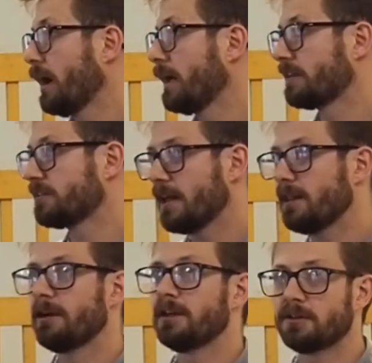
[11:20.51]
an
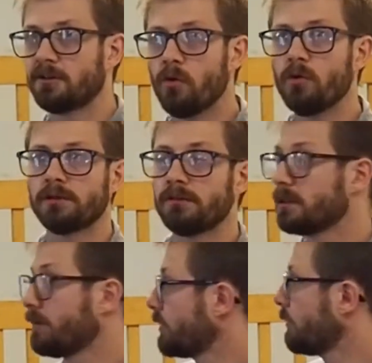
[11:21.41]
accelerated course of
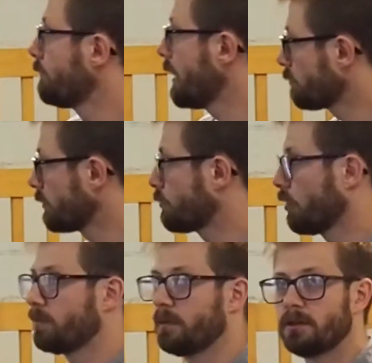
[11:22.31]
some of the memory
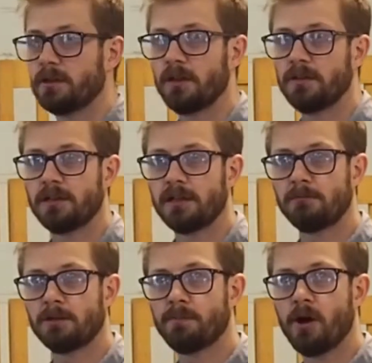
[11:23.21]
problems
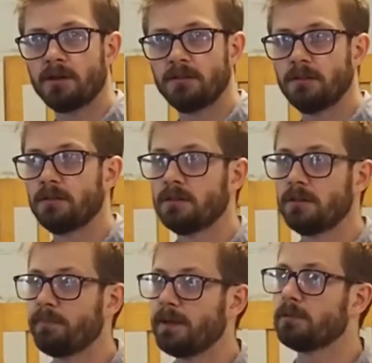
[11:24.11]
associated with Parkinson's
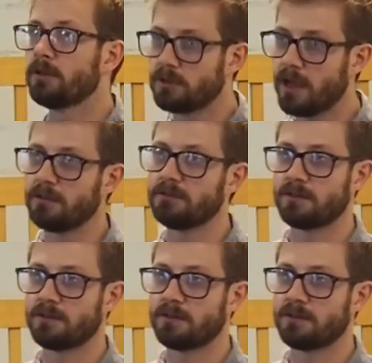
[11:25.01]
than people who don't.